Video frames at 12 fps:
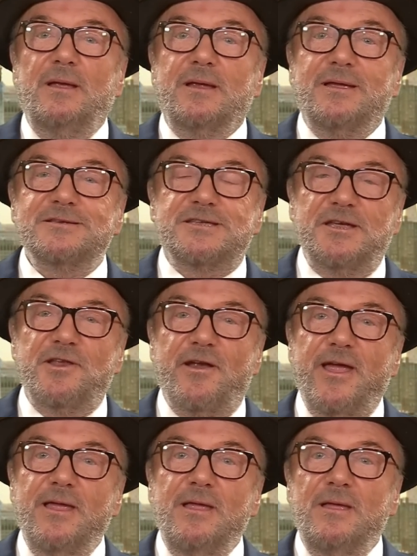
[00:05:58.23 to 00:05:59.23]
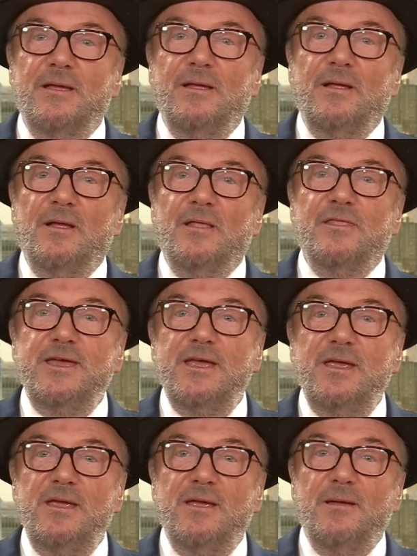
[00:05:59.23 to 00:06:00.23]
considering
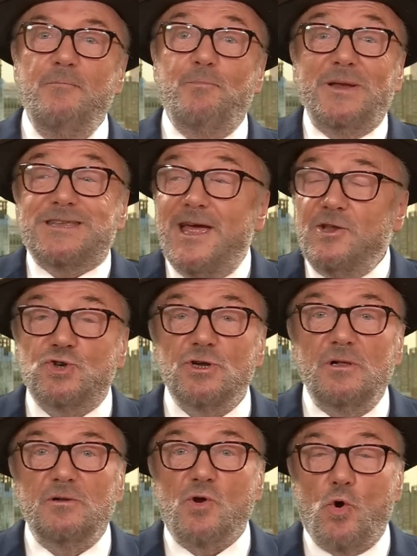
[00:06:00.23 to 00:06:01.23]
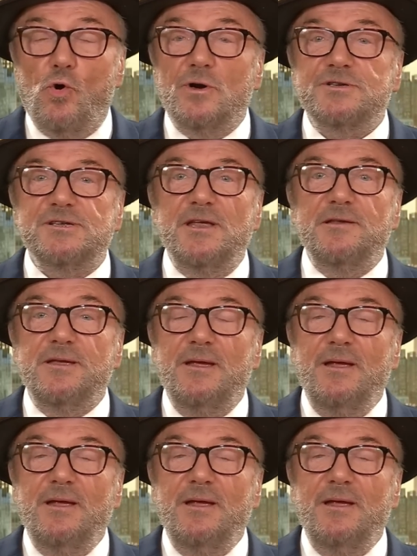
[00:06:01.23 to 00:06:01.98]
the potential course and